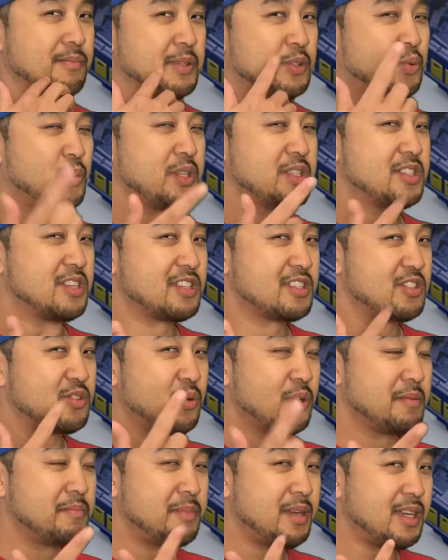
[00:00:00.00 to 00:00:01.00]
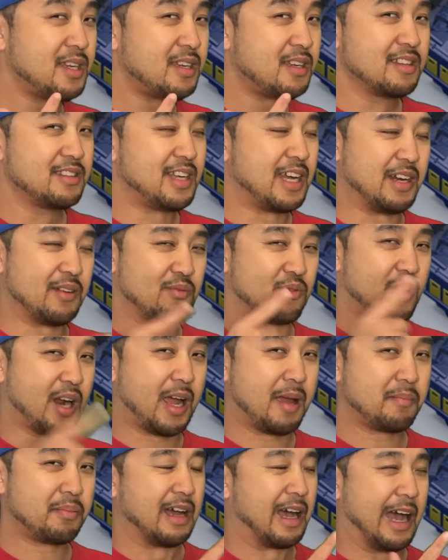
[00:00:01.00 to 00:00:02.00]
between just you and me, that
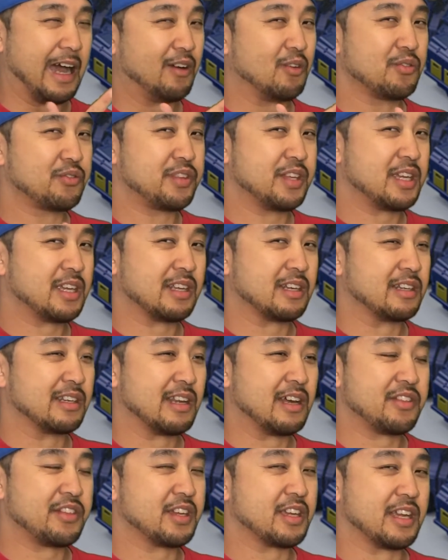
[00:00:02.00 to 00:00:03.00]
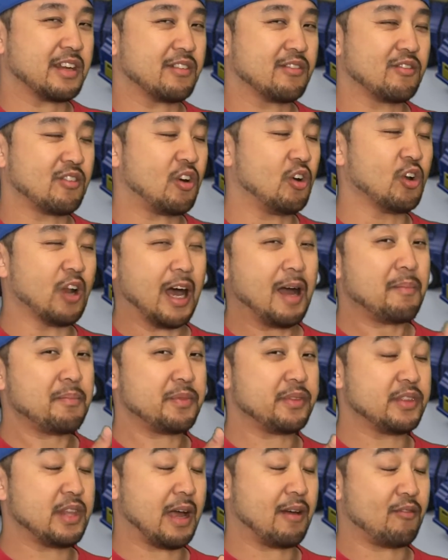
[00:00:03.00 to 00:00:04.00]
ramp, I don't think nothing can roll
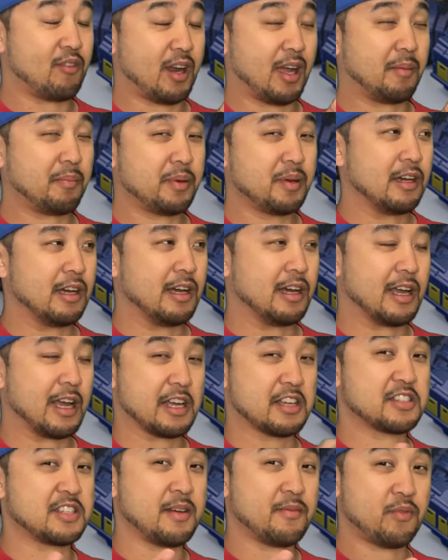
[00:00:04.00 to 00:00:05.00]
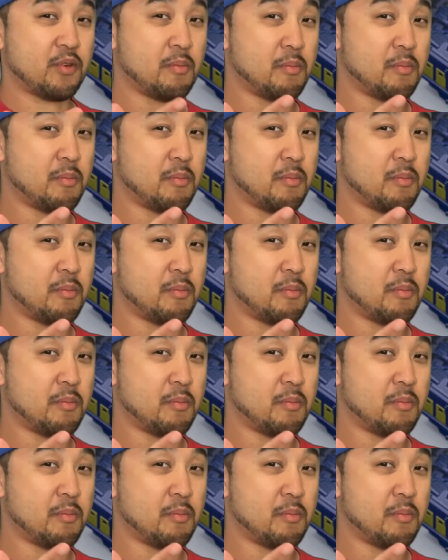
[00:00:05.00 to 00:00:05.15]
up that ramp uh, except for